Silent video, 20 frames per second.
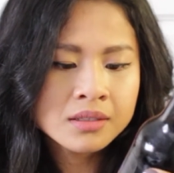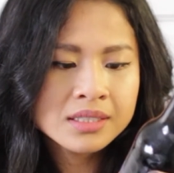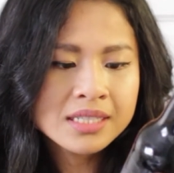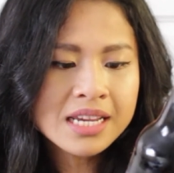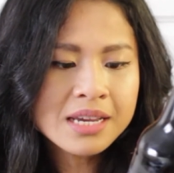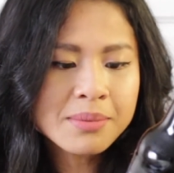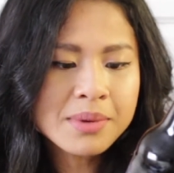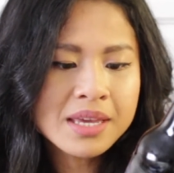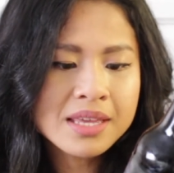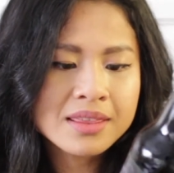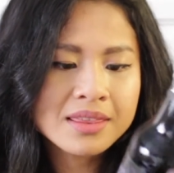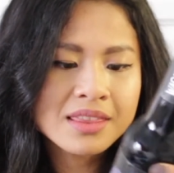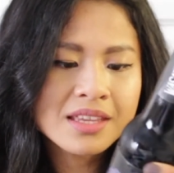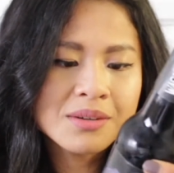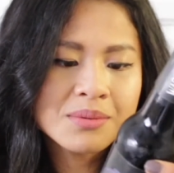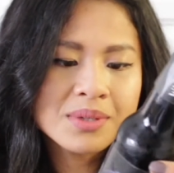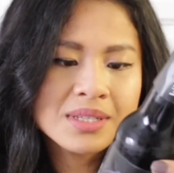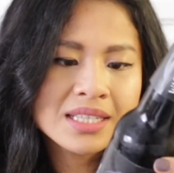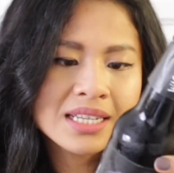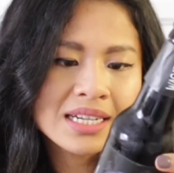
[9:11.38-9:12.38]
Damn it,
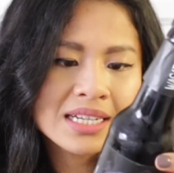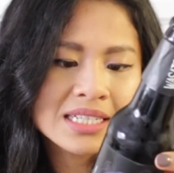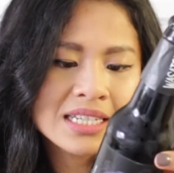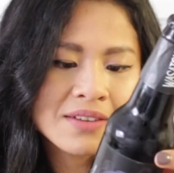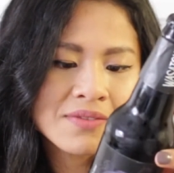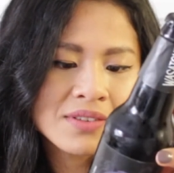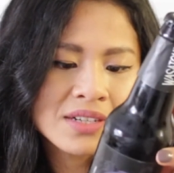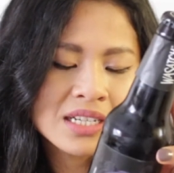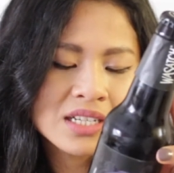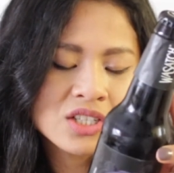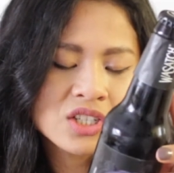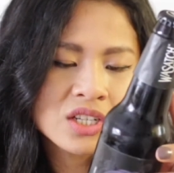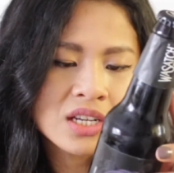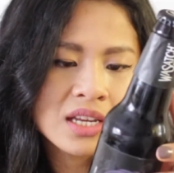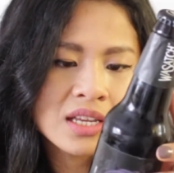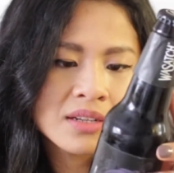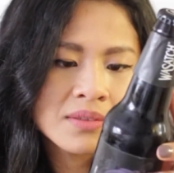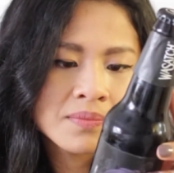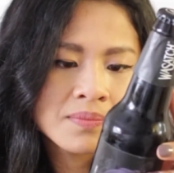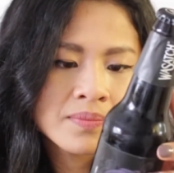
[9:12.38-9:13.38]
there was like a
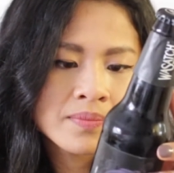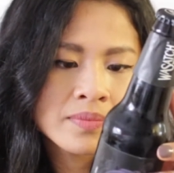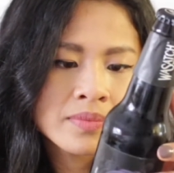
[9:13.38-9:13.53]
definition.